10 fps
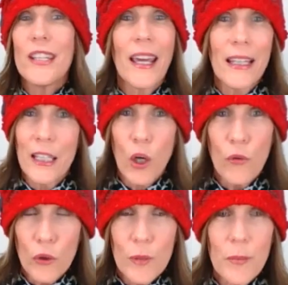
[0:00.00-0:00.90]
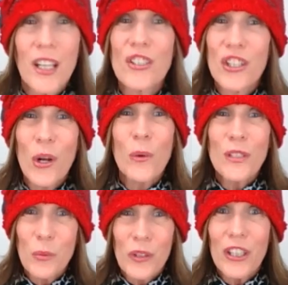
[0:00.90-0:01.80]
You got to get over it, because you know
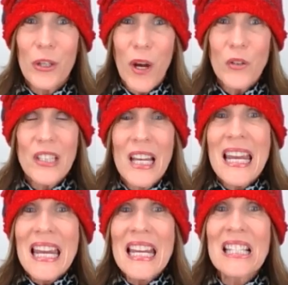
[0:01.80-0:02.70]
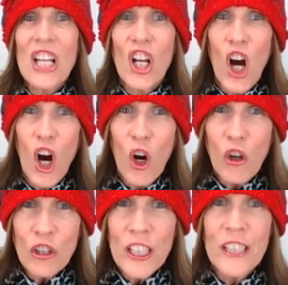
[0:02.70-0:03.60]
what's really gross is a
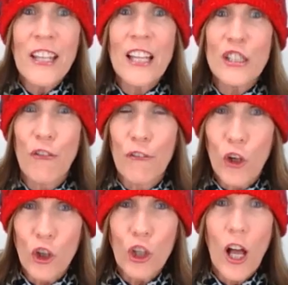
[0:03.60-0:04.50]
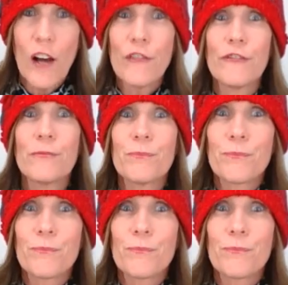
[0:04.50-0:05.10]
colon that's full of